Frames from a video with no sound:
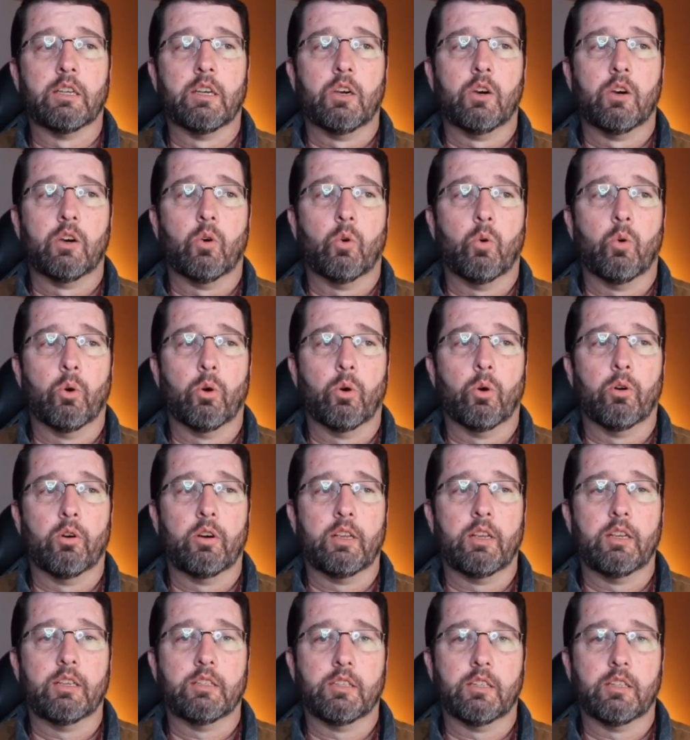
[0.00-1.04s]
Or
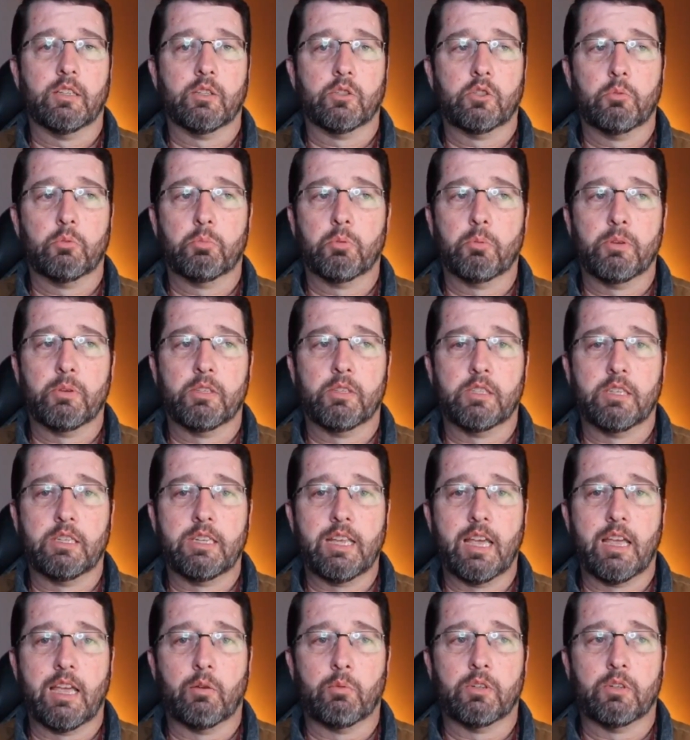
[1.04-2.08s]
is it a super busy
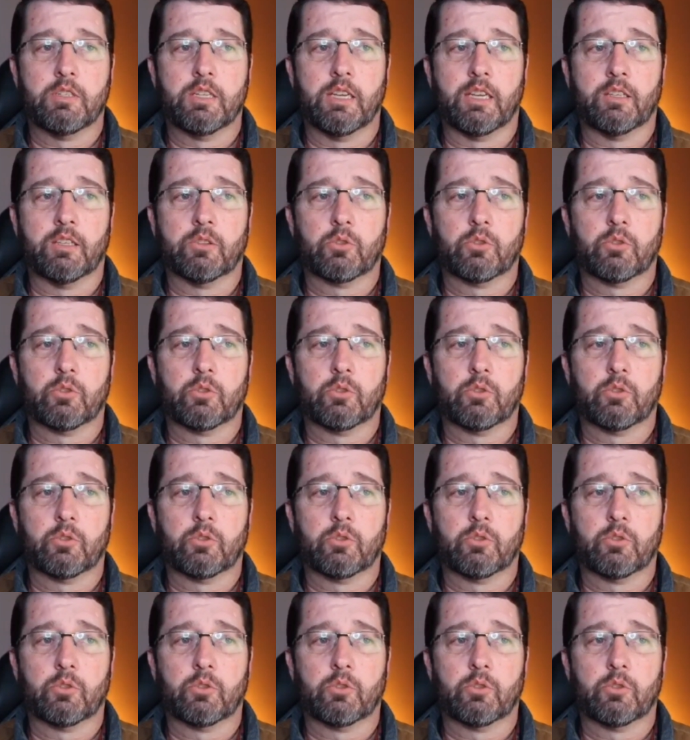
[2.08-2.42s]
day with tickets,